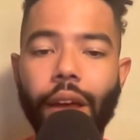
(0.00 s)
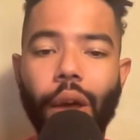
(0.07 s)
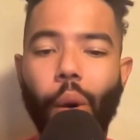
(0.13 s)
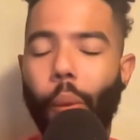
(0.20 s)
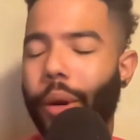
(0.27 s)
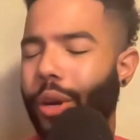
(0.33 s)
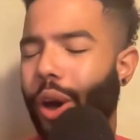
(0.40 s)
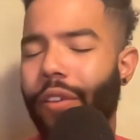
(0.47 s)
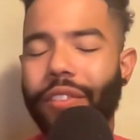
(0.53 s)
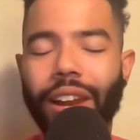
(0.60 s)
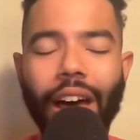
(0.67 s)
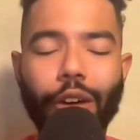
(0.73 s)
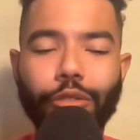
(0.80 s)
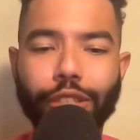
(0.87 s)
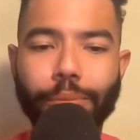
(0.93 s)
We don't have a
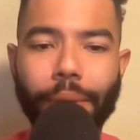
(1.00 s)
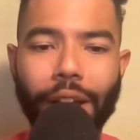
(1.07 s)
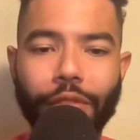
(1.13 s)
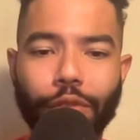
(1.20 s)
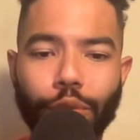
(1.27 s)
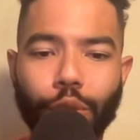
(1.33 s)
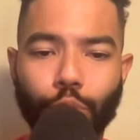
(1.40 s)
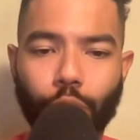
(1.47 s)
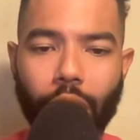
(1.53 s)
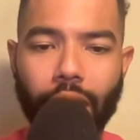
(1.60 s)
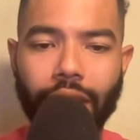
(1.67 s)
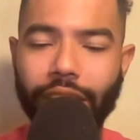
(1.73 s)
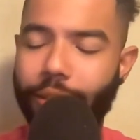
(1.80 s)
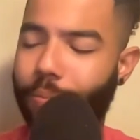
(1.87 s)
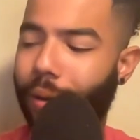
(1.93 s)
lot of respect for the
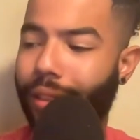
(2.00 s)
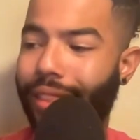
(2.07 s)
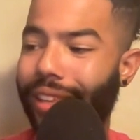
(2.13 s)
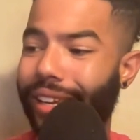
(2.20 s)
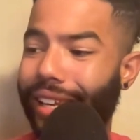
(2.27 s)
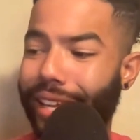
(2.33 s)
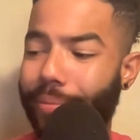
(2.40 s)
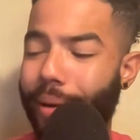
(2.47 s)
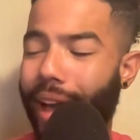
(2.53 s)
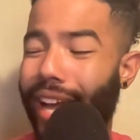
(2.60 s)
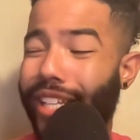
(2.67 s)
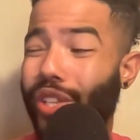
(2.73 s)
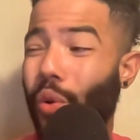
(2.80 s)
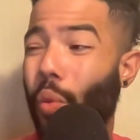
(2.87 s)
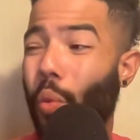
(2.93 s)
Rockies, but the
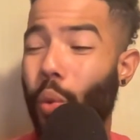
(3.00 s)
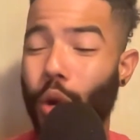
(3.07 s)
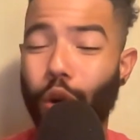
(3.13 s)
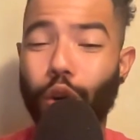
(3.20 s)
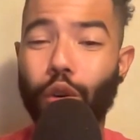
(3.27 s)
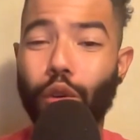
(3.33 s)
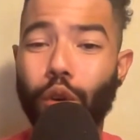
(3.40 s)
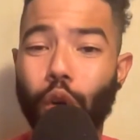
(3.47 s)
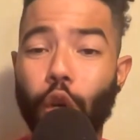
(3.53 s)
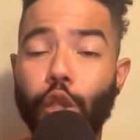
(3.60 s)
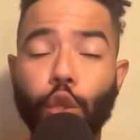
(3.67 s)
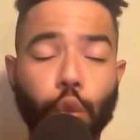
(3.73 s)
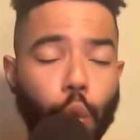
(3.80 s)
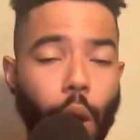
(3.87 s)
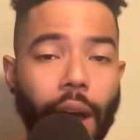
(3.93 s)
D-backs will
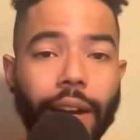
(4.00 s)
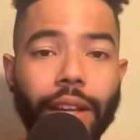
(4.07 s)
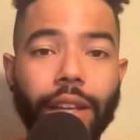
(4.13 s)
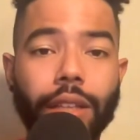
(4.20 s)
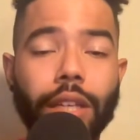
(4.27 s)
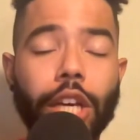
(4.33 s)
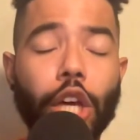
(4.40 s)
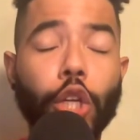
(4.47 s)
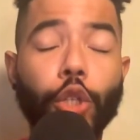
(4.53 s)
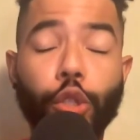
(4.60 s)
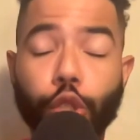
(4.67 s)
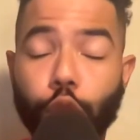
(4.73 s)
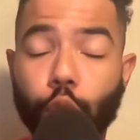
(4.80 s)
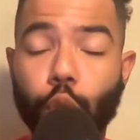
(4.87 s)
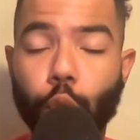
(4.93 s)
try to
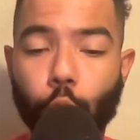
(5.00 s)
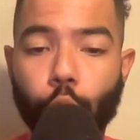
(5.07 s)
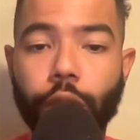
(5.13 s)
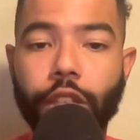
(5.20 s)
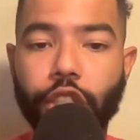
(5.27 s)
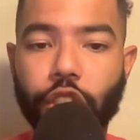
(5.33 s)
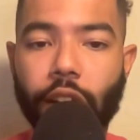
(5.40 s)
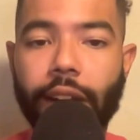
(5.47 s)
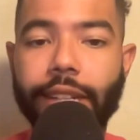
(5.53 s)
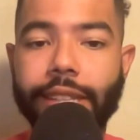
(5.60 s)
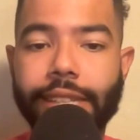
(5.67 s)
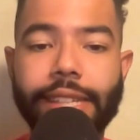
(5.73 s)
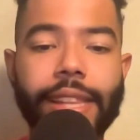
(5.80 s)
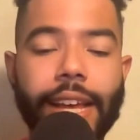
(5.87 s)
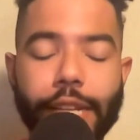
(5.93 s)
destroy the Giants
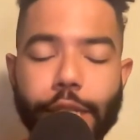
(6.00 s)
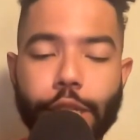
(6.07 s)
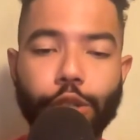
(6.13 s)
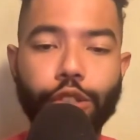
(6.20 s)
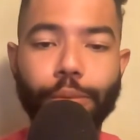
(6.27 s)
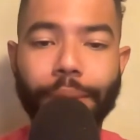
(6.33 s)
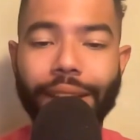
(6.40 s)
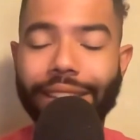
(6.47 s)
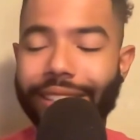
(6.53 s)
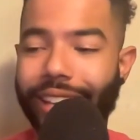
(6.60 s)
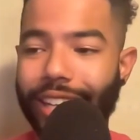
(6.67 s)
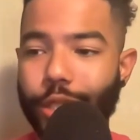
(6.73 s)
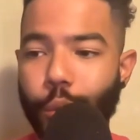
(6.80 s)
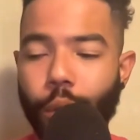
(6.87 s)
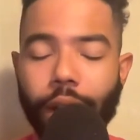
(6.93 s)
in that series because
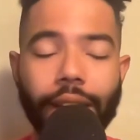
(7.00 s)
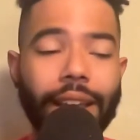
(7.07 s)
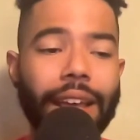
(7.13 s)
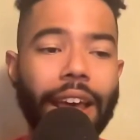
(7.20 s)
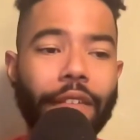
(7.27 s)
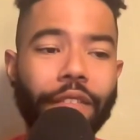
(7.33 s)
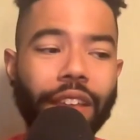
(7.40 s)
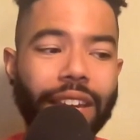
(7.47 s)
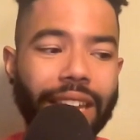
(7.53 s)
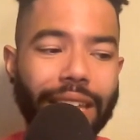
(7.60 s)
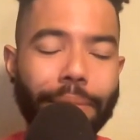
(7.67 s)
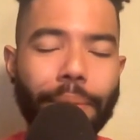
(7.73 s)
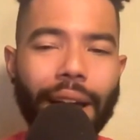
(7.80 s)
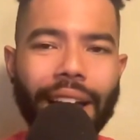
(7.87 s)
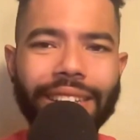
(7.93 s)
guess what? The
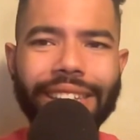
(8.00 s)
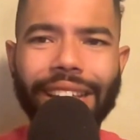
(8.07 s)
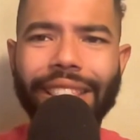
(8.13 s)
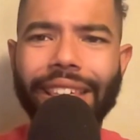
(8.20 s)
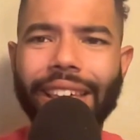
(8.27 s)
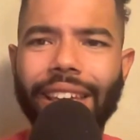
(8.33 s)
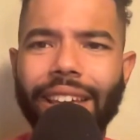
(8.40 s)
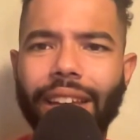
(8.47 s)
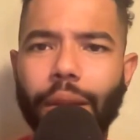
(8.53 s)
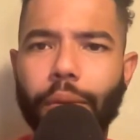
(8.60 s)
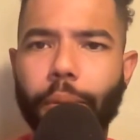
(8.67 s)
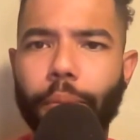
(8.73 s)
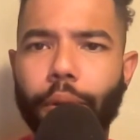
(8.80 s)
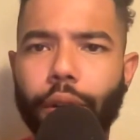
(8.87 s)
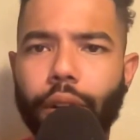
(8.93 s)
D-backs, I think, let me
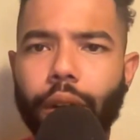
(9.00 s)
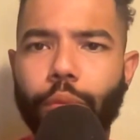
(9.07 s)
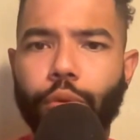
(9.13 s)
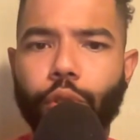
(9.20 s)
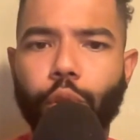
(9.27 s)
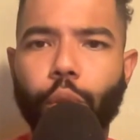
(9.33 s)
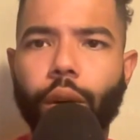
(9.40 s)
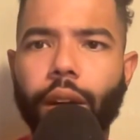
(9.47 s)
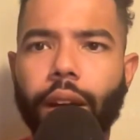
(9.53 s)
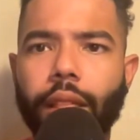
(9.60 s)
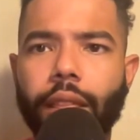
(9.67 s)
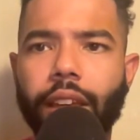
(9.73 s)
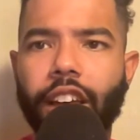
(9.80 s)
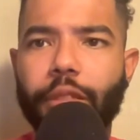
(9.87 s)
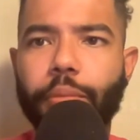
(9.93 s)
pull it up real quick. I
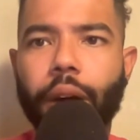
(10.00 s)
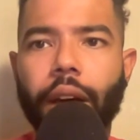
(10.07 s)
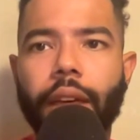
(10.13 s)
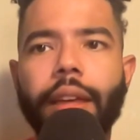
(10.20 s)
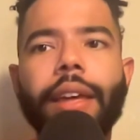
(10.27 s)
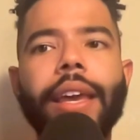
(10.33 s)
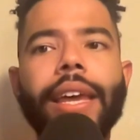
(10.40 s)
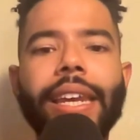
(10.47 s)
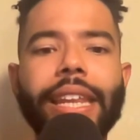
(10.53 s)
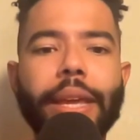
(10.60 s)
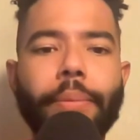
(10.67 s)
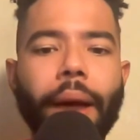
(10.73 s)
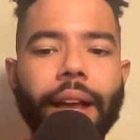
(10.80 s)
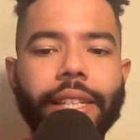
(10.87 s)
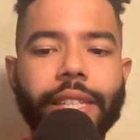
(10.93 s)
think I have my
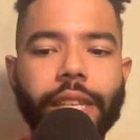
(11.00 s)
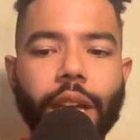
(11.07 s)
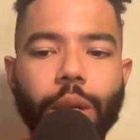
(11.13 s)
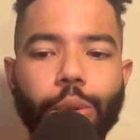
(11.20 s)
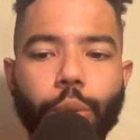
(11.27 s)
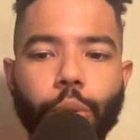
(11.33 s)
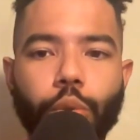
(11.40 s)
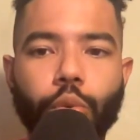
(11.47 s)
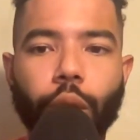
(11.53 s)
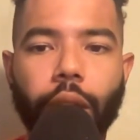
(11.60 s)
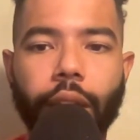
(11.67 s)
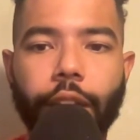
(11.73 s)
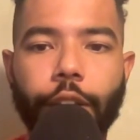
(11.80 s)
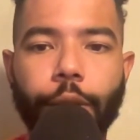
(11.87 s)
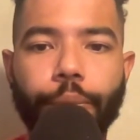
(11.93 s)
D-back schedule right
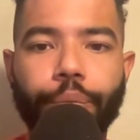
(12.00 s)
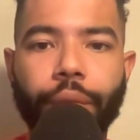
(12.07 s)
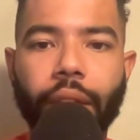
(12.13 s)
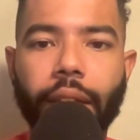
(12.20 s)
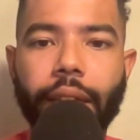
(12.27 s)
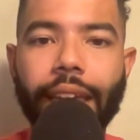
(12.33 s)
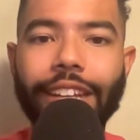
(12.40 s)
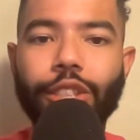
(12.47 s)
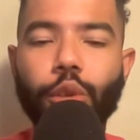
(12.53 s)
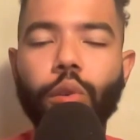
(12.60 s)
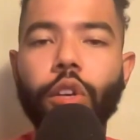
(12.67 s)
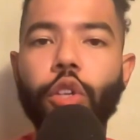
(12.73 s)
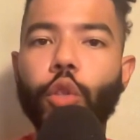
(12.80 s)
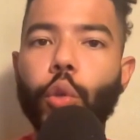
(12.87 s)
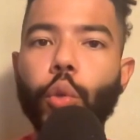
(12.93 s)
here. Yeah, it's only
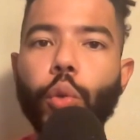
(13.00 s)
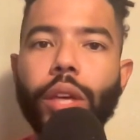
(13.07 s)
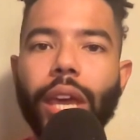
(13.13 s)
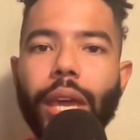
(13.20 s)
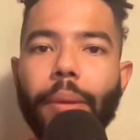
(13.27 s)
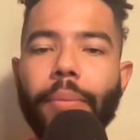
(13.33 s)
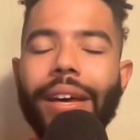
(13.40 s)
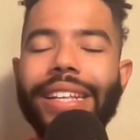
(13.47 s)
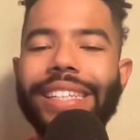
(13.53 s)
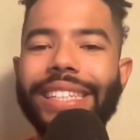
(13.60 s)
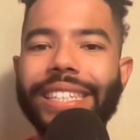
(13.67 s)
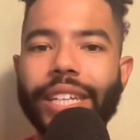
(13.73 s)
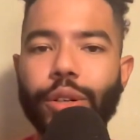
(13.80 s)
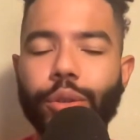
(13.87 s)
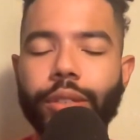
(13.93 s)
a two-game
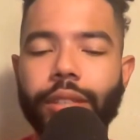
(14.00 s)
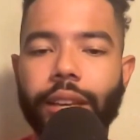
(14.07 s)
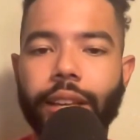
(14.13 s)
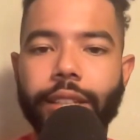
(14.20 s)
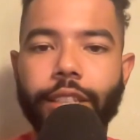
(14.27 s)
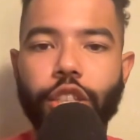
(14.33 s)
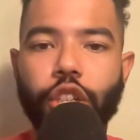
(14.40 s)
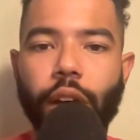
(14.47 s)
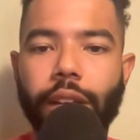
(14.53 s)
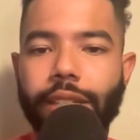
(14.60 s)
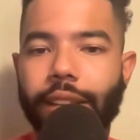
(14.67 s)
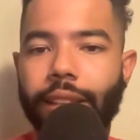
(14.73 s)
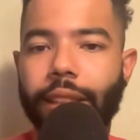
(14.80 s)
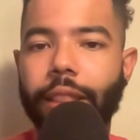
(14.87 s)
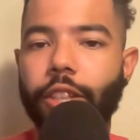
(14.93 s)
series against the Giants.
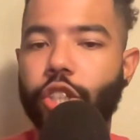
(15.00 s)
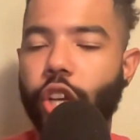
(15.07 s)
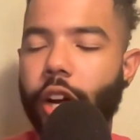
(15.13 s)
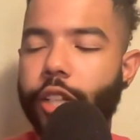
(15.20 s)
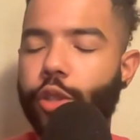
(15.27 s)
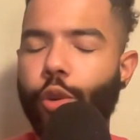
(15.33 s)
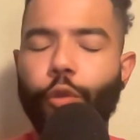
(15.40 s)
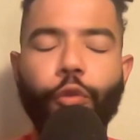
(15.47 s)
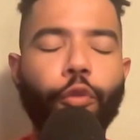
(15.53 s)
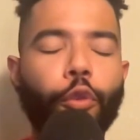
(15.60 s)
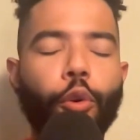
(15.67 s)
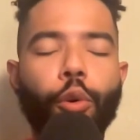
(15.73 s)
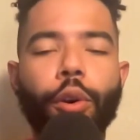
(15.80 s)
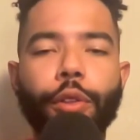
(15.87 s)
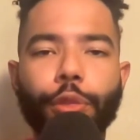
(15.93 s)
I think the Giants are
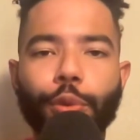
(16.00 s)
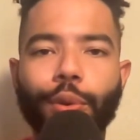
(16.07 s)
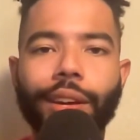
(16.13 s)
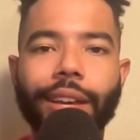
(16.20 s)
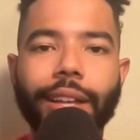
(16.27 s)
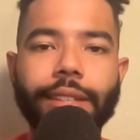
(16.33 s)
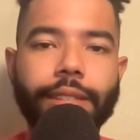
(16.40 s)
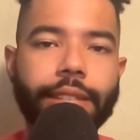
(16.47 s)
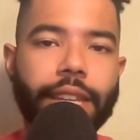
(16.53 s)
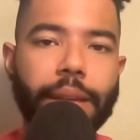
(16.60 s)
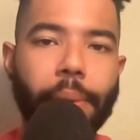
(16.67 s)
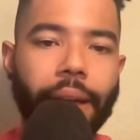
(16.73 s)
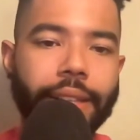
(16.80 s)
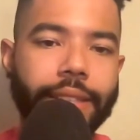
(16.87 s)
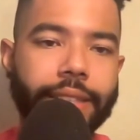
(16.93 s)
4-3 against the
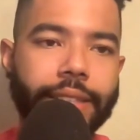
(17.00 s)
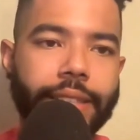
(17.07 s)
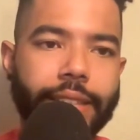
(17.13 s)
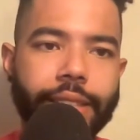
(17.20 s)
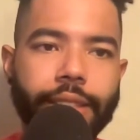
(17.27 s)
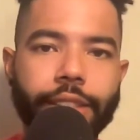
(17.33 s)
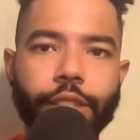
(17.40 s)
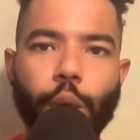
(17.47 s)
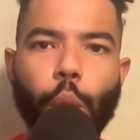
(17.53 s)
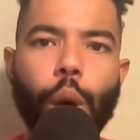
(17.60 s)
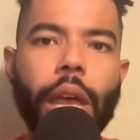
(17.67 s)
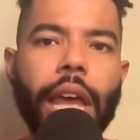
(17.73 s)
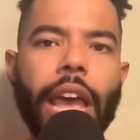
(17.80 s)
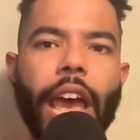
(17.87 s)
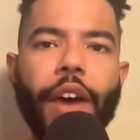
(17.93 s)
D-backs this season. So
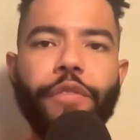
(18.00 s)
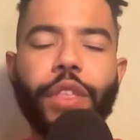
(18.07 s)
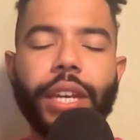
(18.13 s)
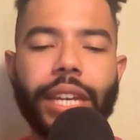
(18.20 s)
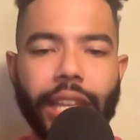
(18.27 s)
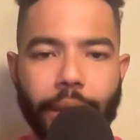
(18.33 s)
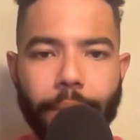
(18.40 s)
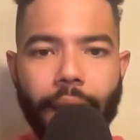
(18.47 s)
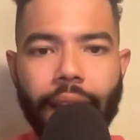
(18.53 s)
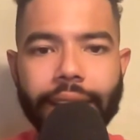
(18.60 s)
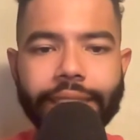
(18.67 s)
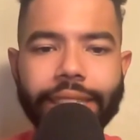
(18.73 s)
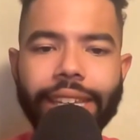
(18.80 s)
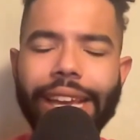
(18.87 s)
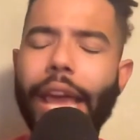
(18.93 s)
if the
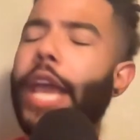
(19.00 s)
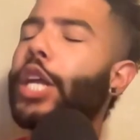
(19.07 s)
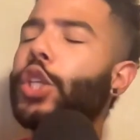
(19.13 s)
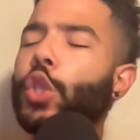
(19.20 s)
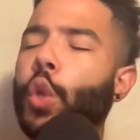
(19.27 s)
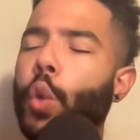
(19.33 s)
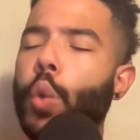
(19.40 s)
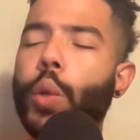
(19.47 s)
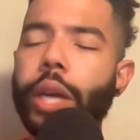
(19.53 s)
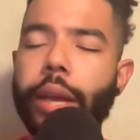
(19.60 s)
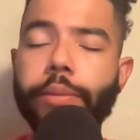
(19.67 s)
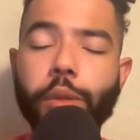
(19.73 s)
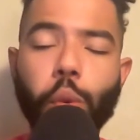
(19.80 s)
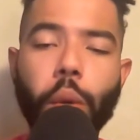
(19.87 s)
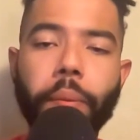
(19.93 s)
D-backs get a two-game
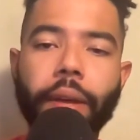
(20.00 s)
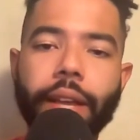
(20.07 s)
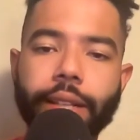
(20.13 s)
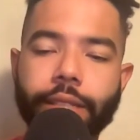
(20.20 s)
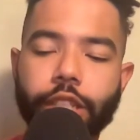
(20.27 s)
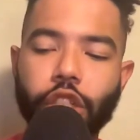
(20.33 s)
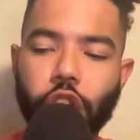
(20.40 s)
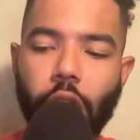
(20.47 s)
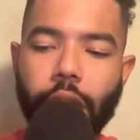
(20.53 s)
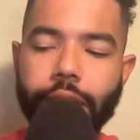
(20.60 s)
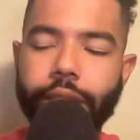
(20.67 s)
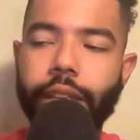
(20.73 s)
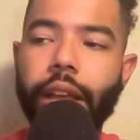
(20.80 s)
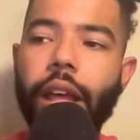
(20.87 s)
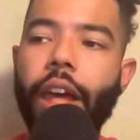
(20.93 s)
sweep against the
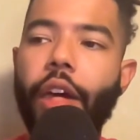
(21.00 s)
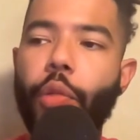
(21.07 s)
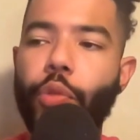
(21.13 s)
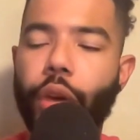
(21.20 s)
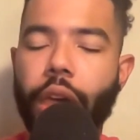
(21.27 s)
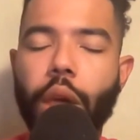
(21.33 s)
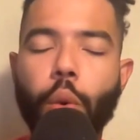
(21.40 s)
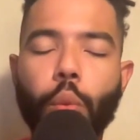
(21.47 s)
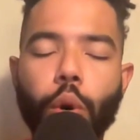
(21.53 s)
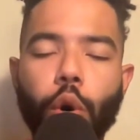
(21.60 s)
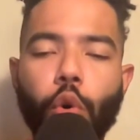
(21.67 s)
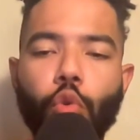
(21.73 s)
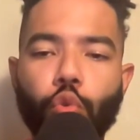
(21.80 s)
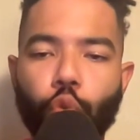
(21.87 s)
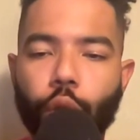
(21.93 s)
Giants, they
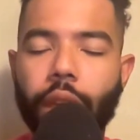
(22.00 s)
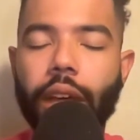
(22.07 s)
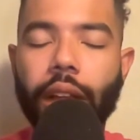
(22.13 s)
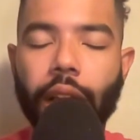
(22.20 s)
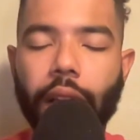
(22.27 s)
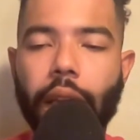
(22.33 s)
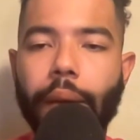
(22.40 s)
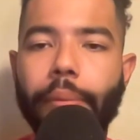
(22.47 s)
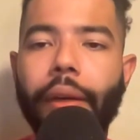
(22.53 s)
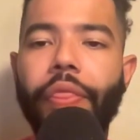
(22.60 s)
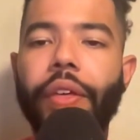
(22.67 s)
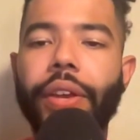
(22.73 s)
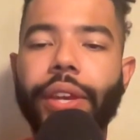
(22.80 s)
will reclaim the